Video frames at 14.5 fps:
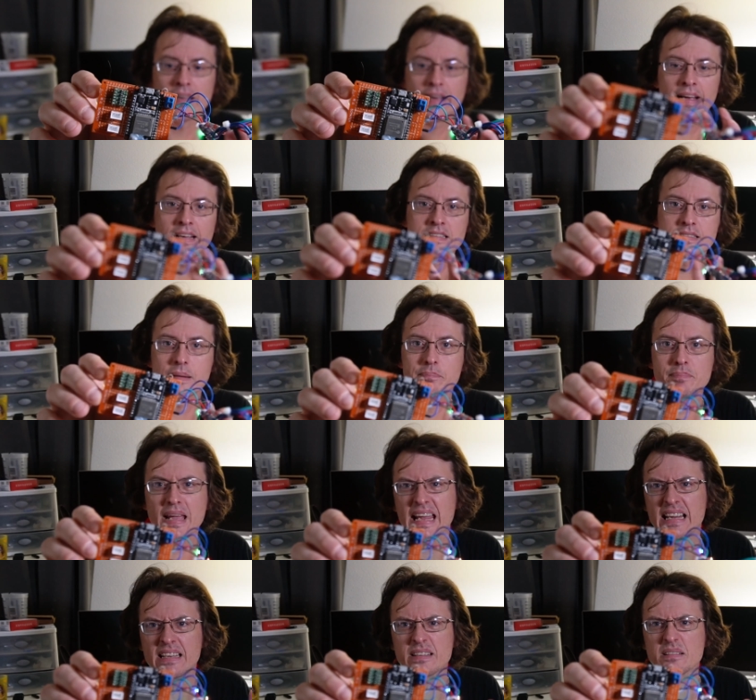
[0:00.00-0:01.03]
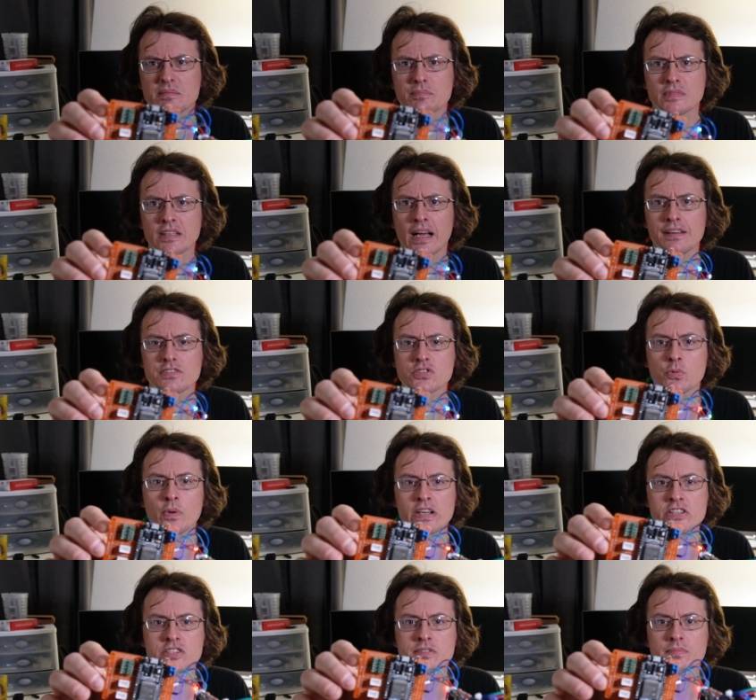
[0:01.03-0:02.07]
as the main kind of
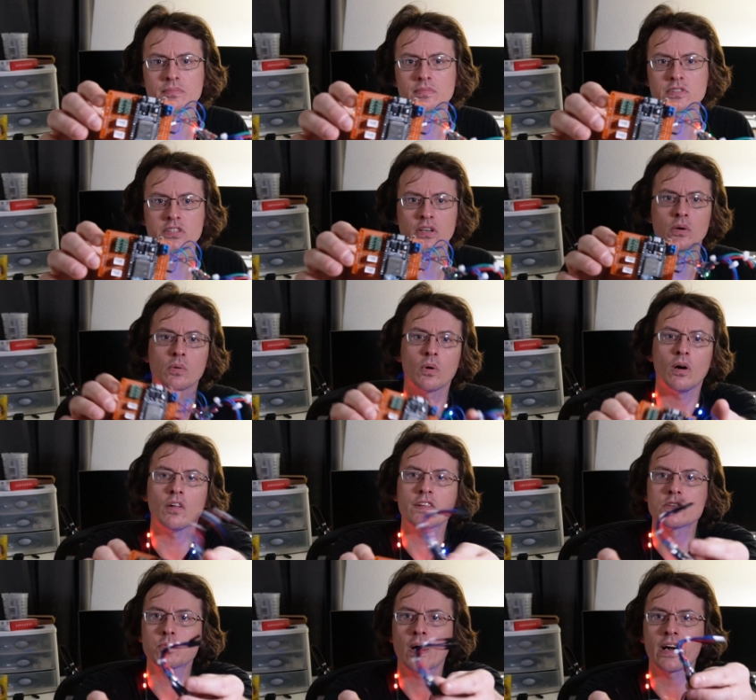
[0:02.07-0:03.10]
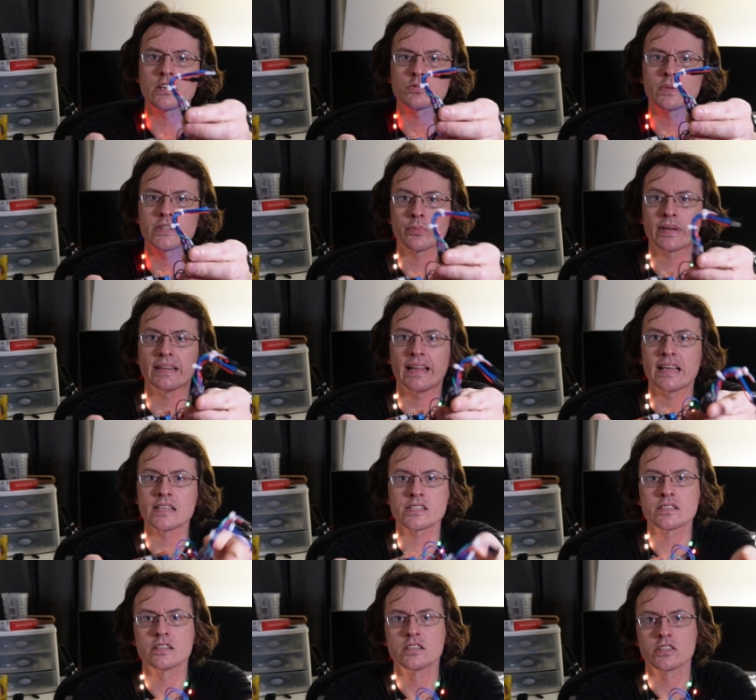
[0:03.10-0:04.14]
switch. So all these wires went to
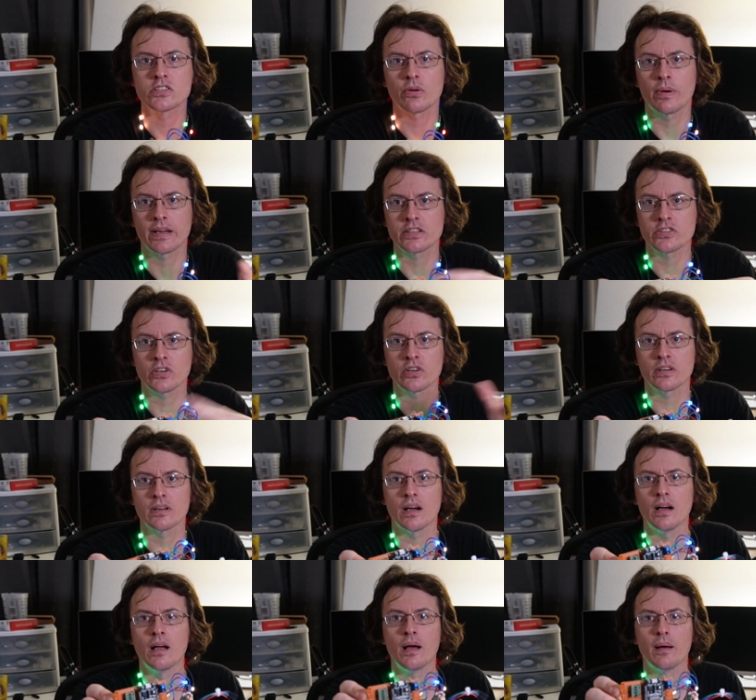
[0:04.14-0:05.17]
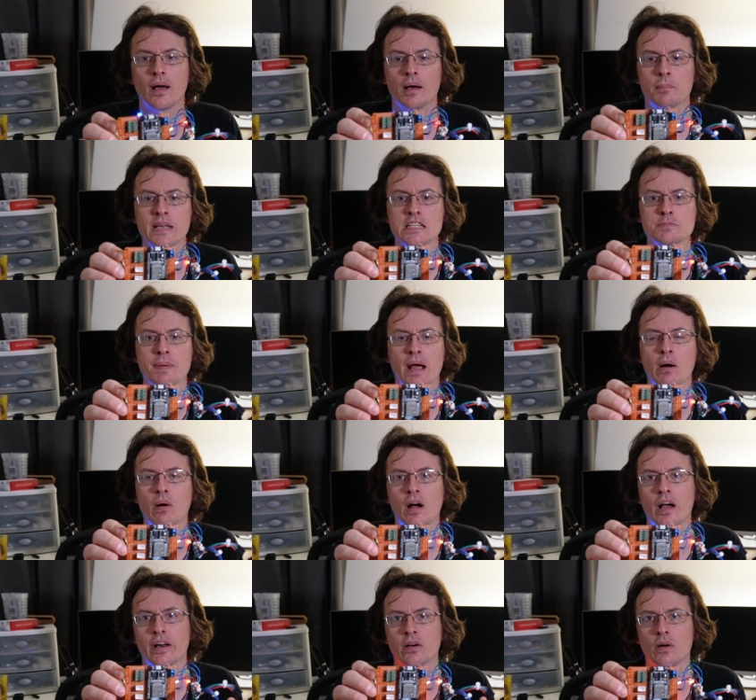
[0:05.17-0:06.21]
relays so I could turn uh, mains power
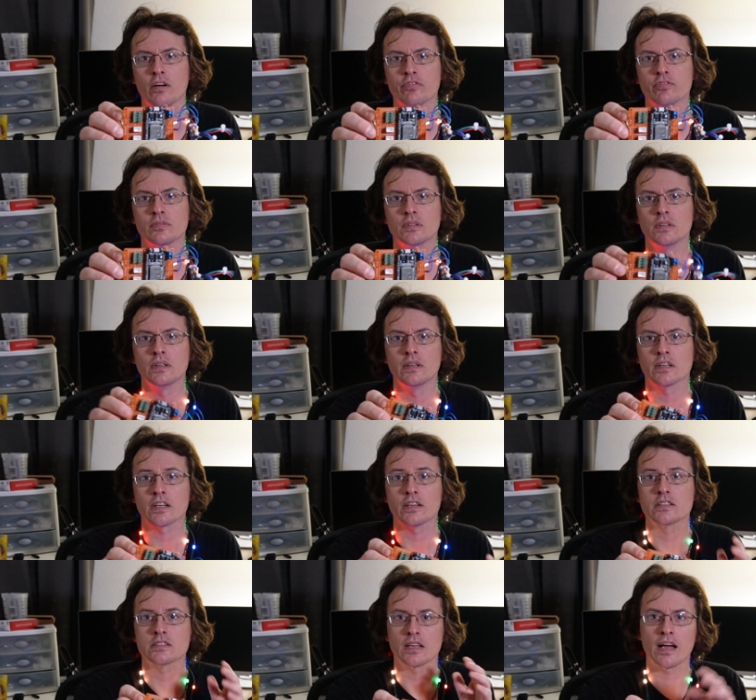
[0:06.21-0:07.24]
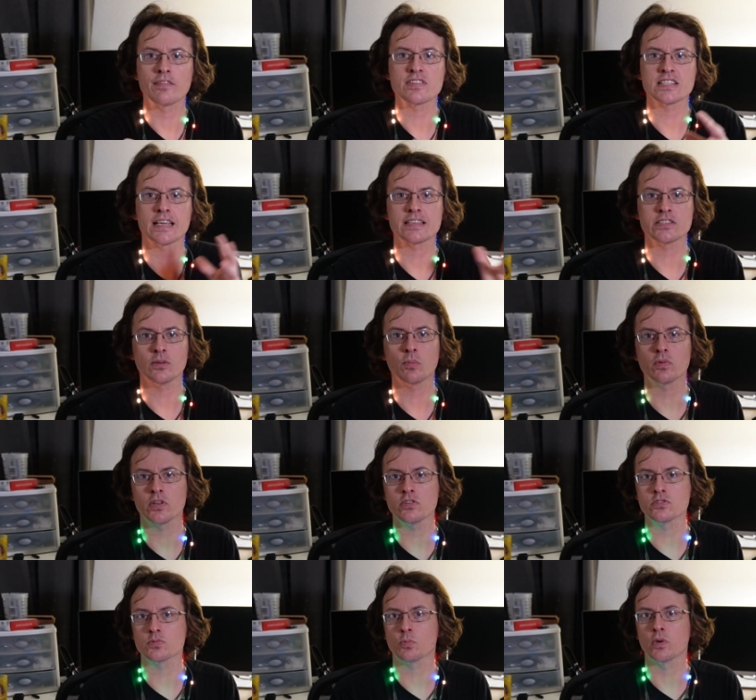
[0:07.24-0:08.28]
on and off. Because obviously I still
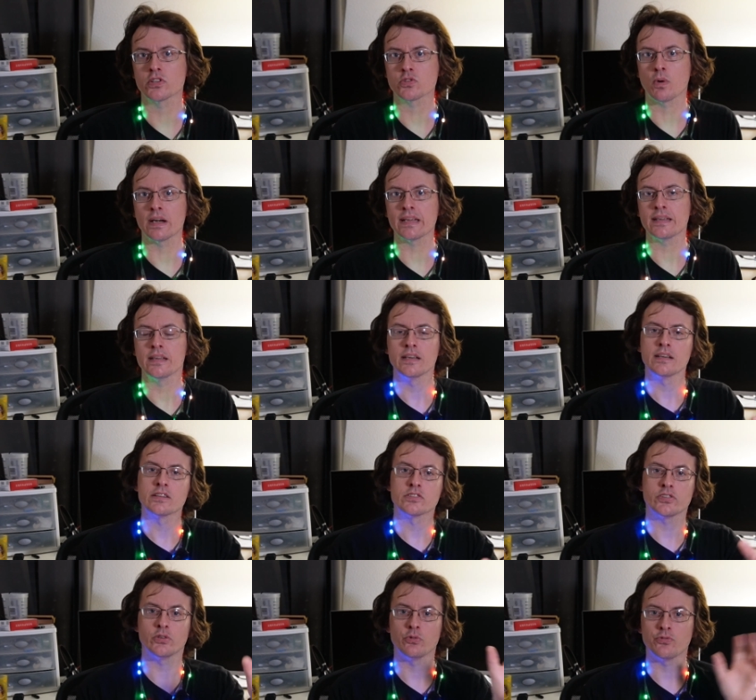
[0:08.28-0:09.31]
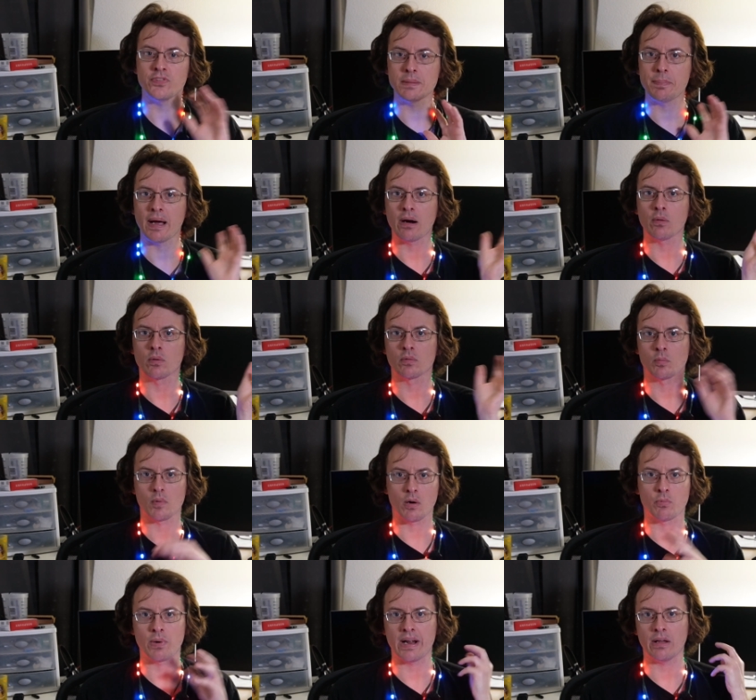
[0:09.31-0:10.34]
use one twenty to feed power
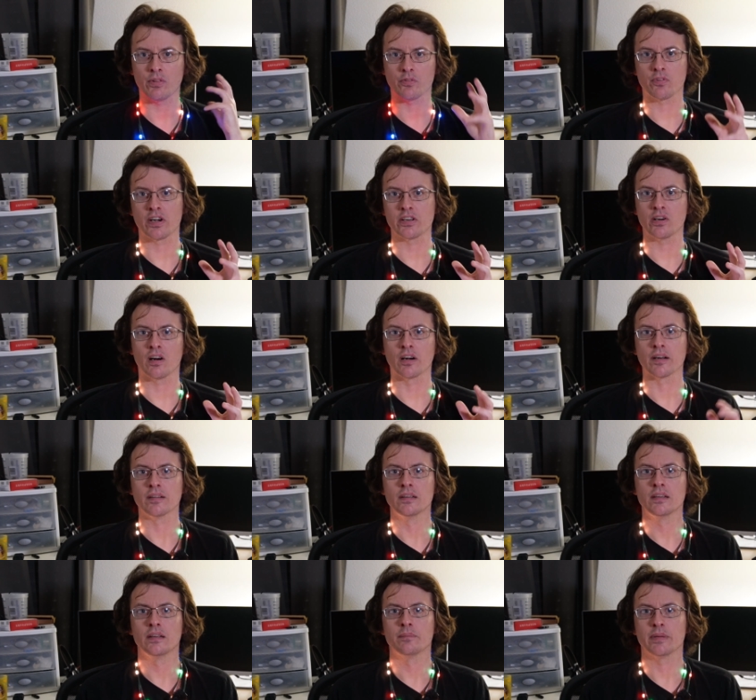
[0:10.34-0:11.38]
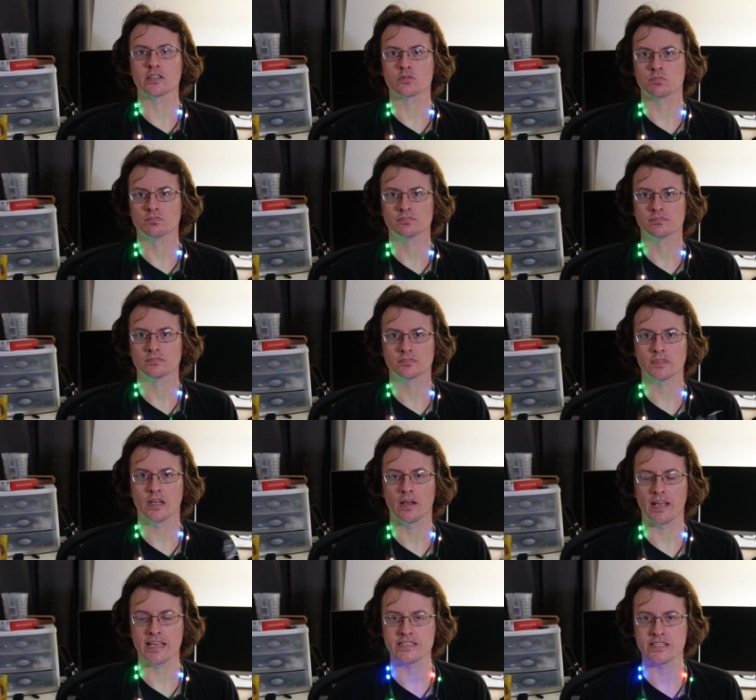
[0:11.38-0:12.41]
around the front yard, because
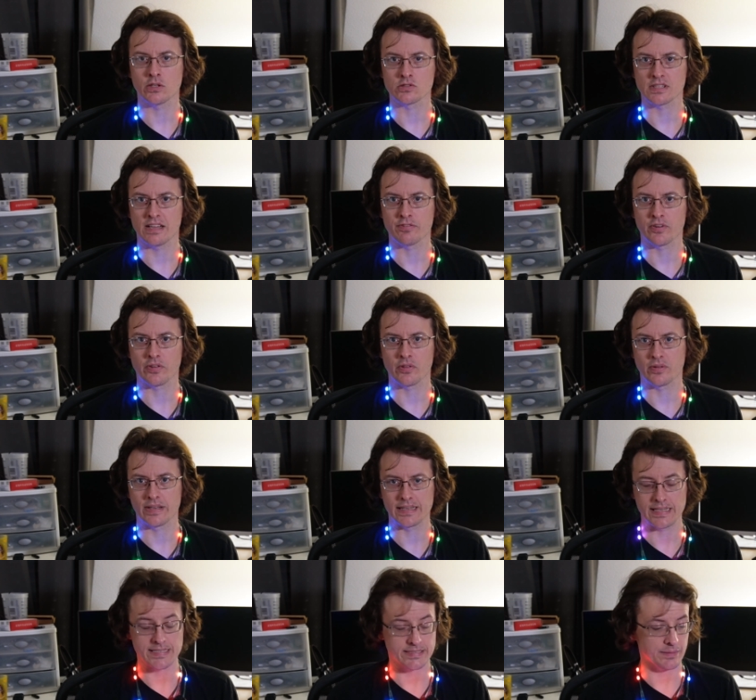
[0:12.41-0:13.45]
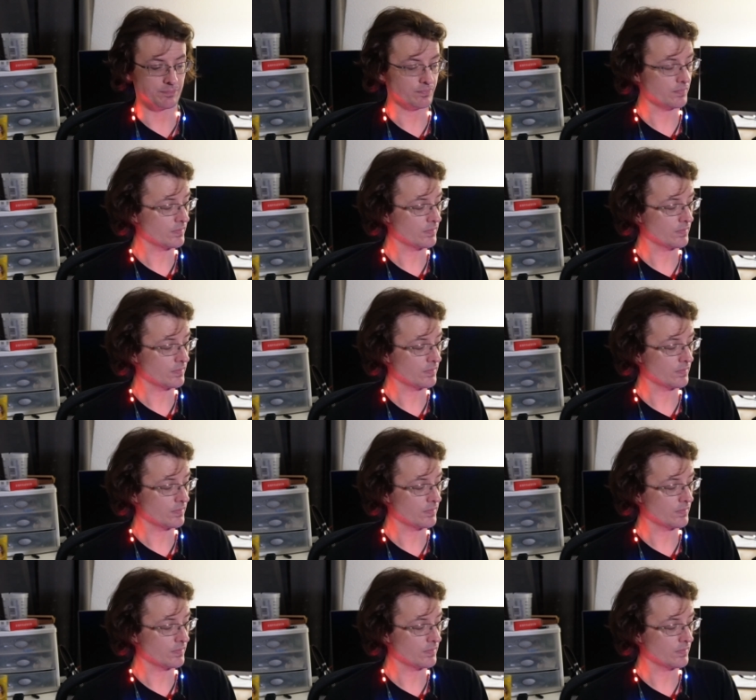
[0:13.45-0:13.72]
uh, A C goes a lot further than D C.